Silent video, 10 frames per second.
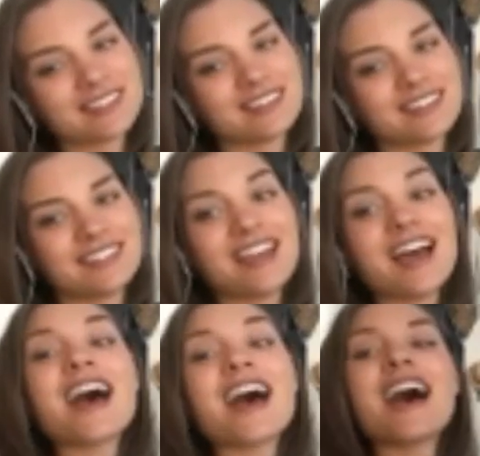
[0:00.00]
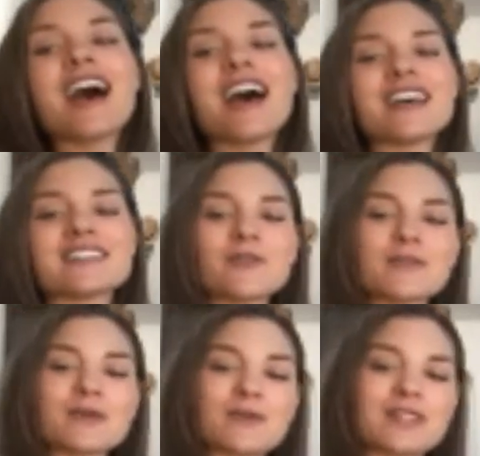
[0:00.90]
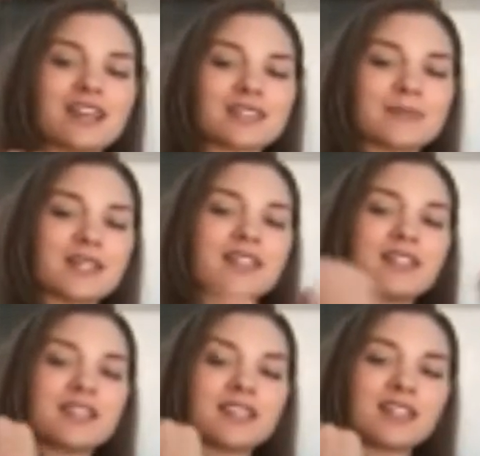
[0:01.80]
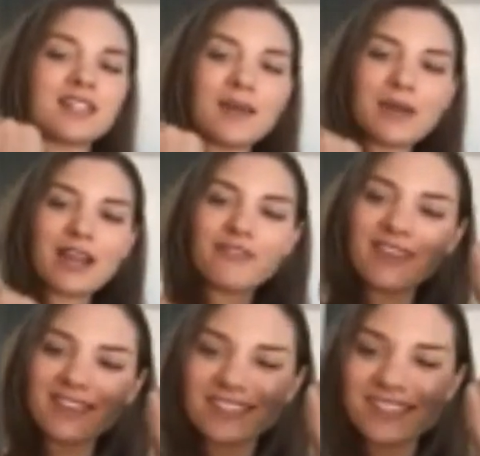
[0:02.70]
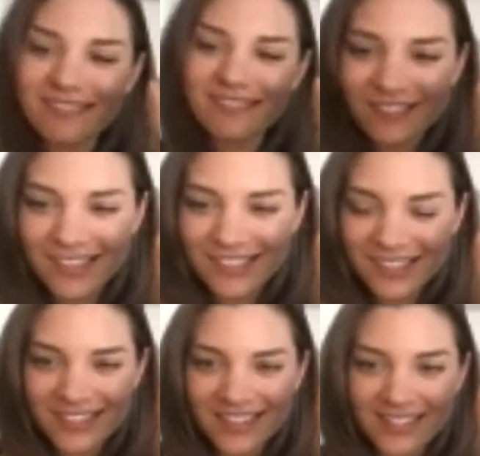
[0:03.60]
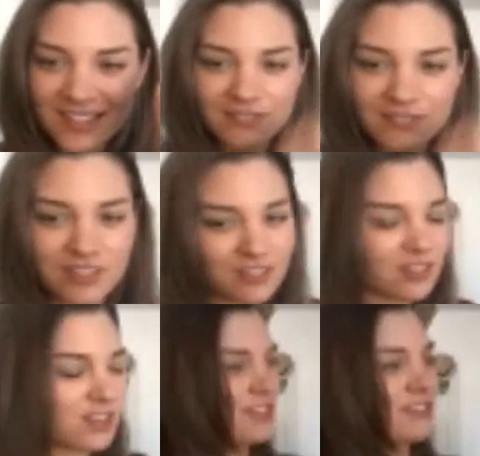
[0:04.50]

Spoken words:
Yes. I want to be one of the X-Men. But I feel like, see, I've got such nice hands for those claws.